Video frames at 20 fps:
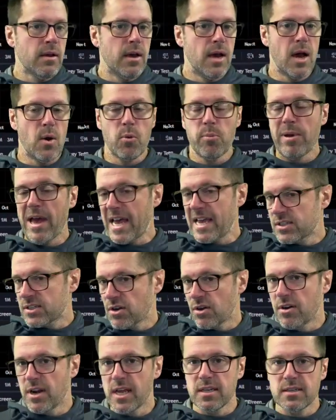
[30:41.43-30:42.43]
we're past
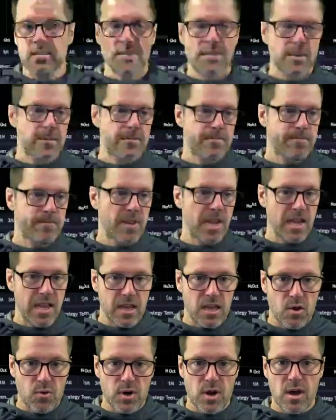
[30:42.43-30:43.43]
earnings, not a
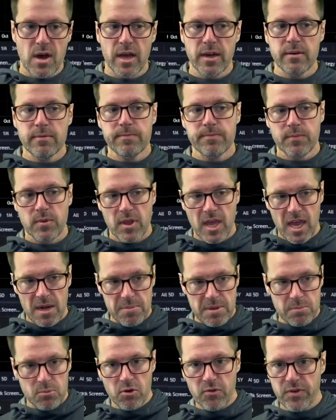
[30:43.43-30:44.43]
lot going on, had a
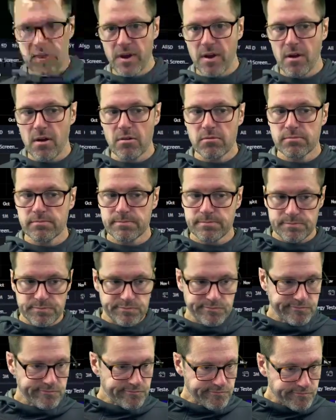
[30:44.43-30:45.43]
big move here,
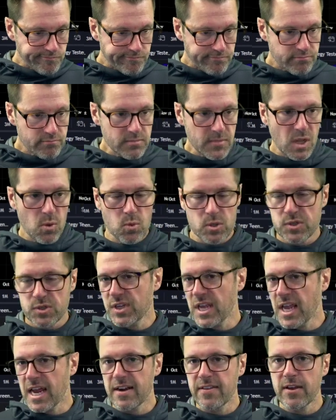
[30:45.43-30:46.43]
which is
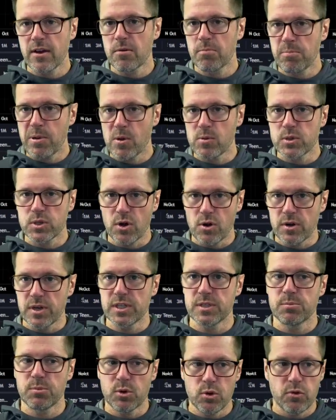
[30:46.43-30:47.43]
kind of their
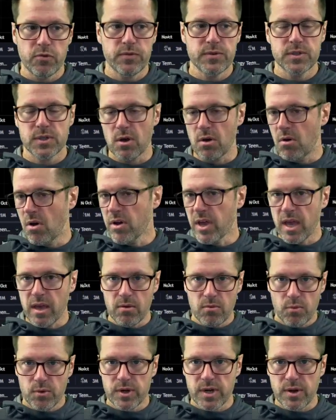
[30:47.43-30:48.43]
post-earnings move. So,
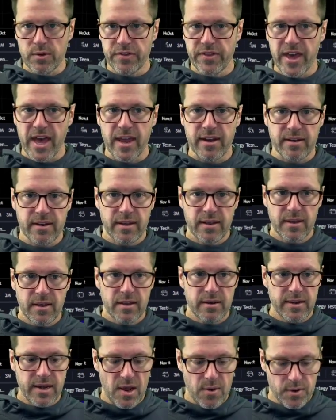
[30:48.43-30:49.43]
okay, we're done with that.
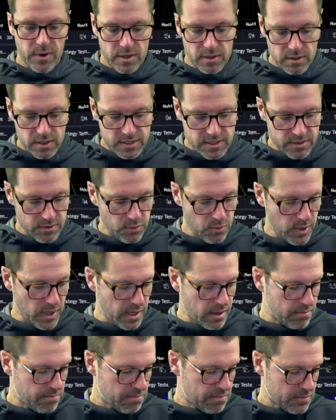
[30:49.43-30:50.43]
Now we're going to look
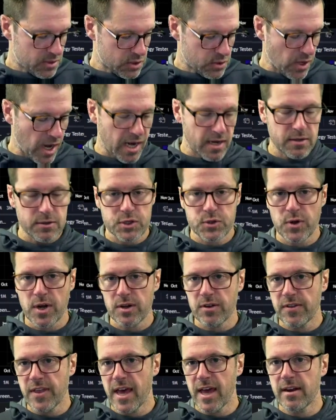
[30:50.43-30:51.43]
to straddle or
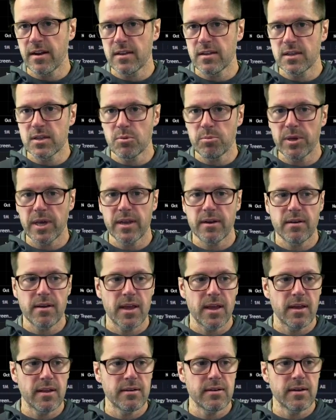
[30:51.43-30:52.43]
strangle that a little bit.
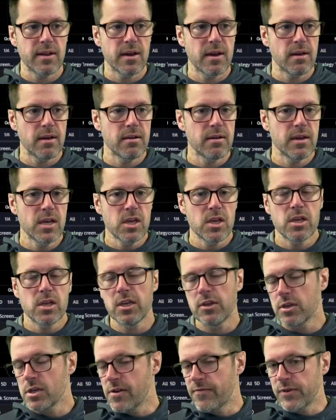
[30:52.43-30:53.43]
And
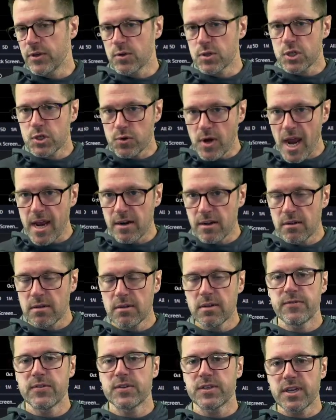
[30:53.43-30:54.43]
if you do a
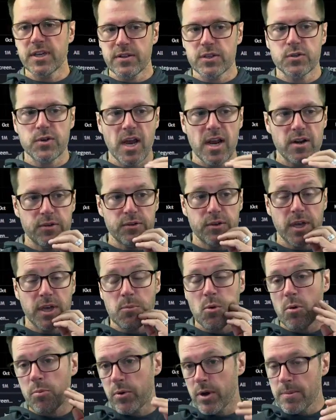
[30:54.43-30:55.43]
straddle, if you sell the straddle, you get
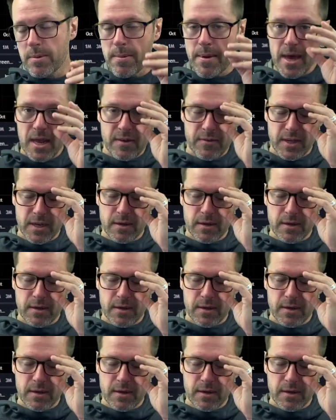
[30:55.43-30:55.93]
more premium out of